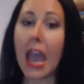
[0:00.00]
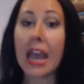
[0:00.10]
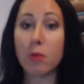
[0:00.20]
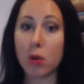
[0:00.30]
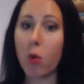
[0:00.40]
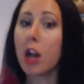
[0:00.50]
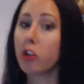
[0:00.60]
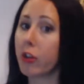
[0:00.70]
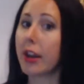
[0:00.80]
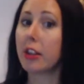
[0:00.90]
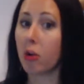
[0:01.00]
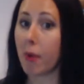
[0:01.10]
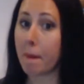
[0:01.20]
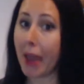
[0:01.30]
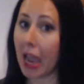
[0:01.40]
And we watch that a little
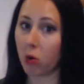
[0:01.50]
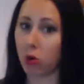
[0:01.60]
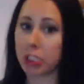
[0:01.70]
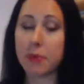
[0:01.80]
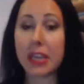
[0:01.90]
bit backwards,